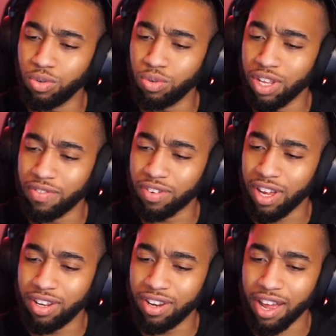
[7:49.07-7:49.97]
level
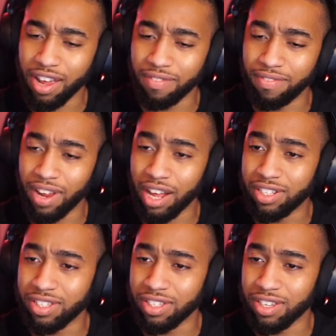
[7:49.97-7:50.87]
99, I have not
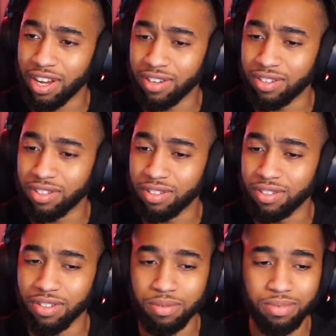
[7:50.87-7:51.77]
seen this at all, so
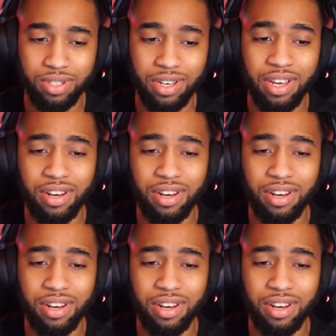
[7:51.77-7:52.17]
you know what I'm saying?